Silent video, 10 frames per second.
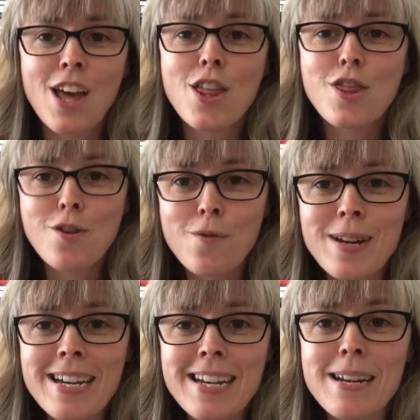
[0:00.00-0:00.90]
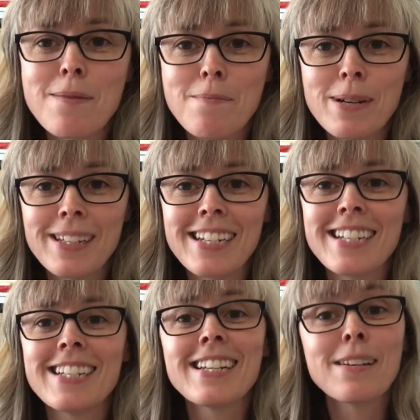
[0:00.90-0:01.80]
$3
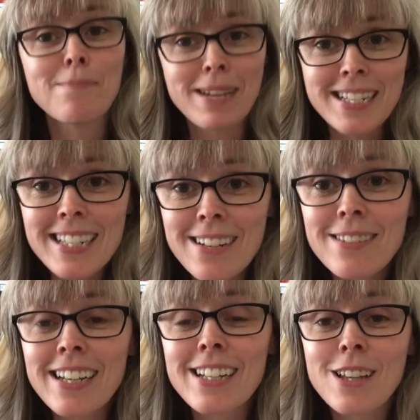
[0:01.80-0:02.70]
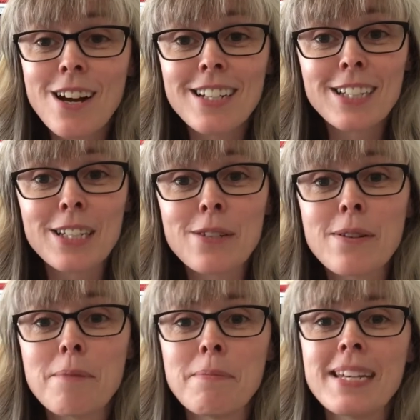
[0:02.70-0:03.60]
million may sound like a lot to you
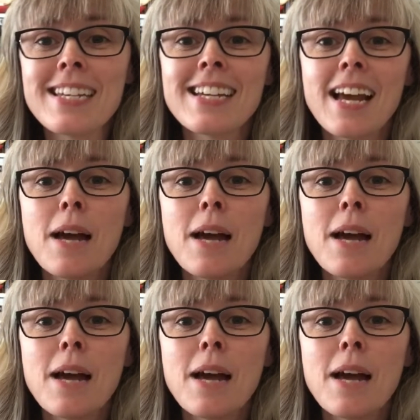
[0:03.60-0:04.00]
and me,